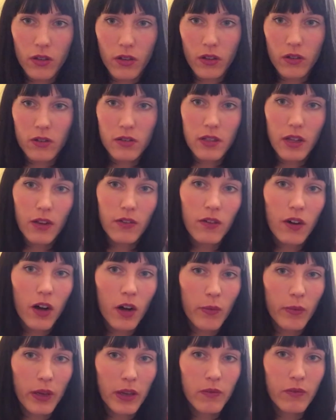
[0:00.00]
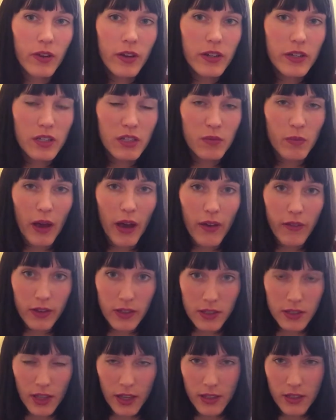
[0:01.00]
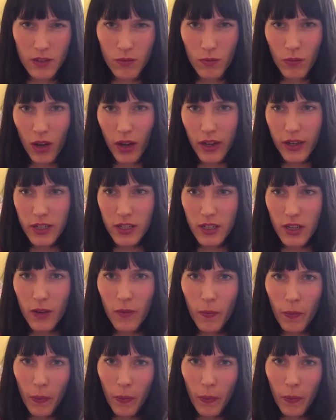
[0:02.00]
and self-harming and very despairing states of mind,